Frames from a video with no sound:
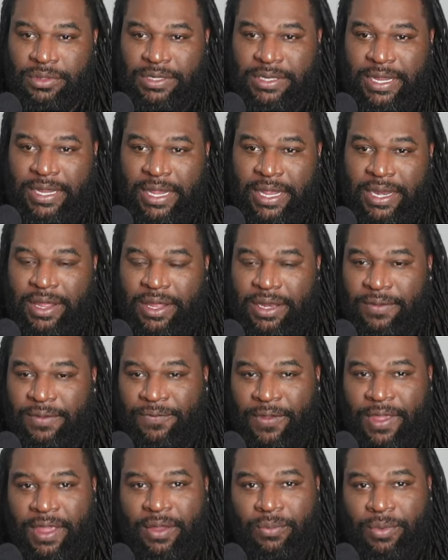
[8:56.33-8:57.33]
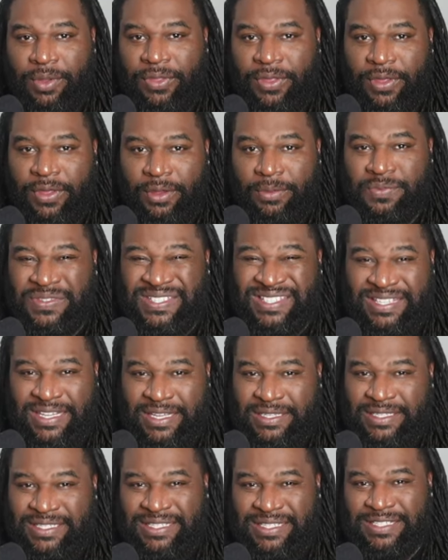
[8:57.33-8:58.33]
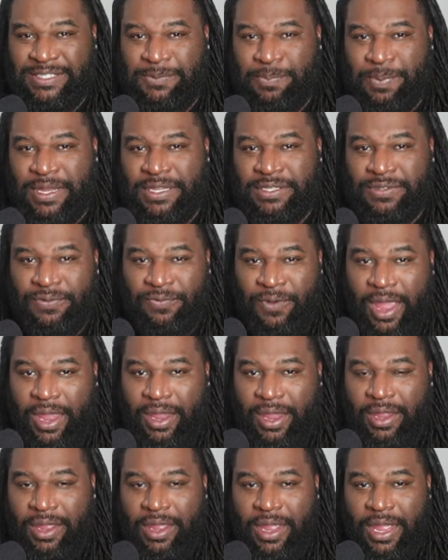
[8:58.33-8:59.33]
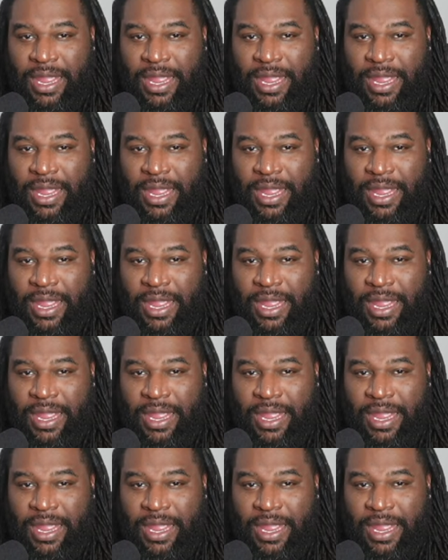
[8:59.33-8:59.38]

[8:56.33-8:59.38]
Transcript: did an event with him since the Spence fight.